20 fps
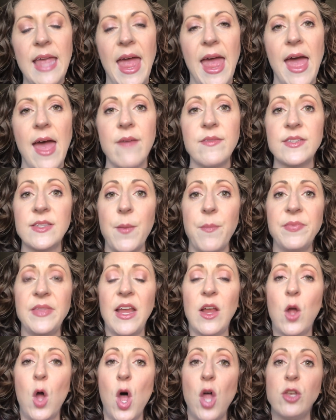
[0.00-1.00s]
have
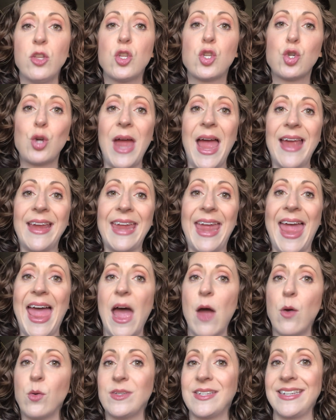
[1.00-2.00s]
something called track
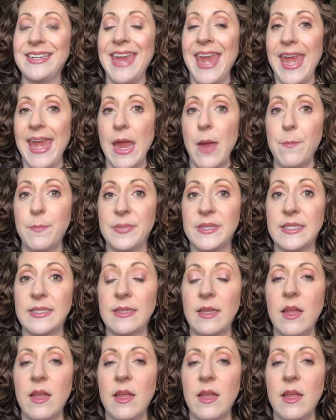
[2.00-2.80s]
out camps.